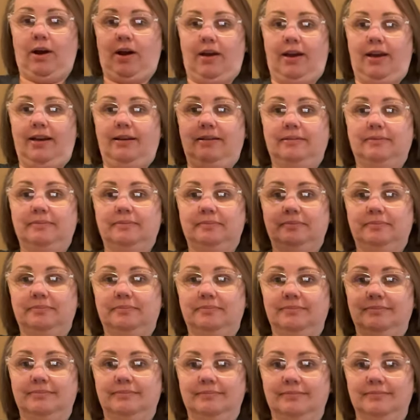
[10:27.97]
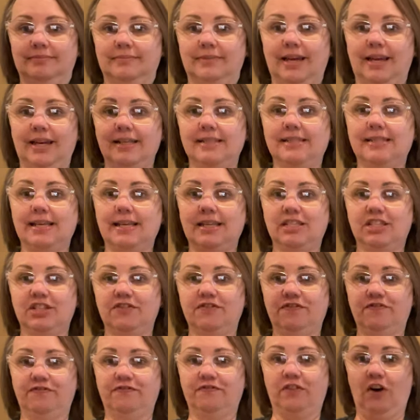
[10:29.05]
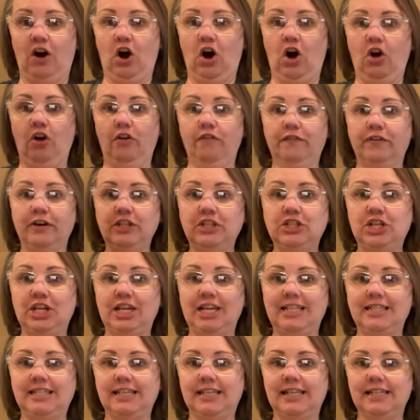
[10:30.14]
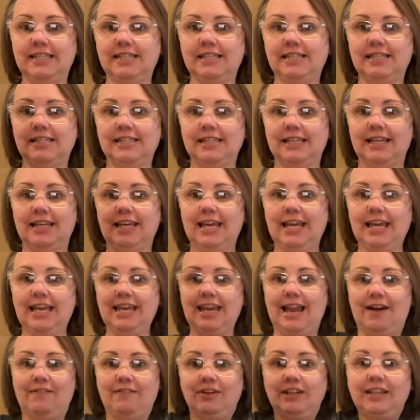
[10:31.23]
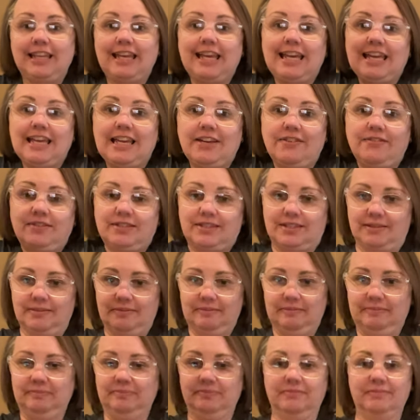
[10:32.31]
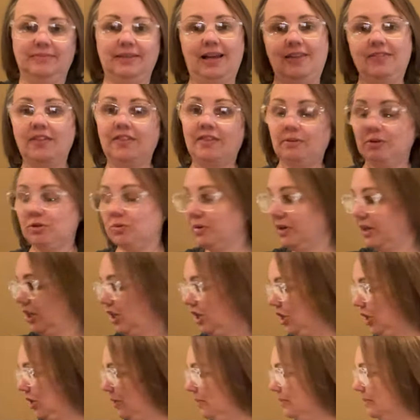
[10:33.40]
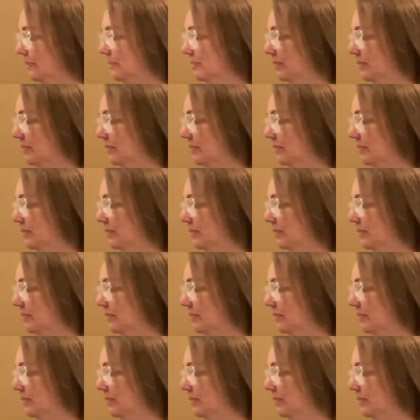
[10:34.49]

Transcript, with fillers: wearing. And it says, Fall for Jesus. He never leaves. I thought that was really cute.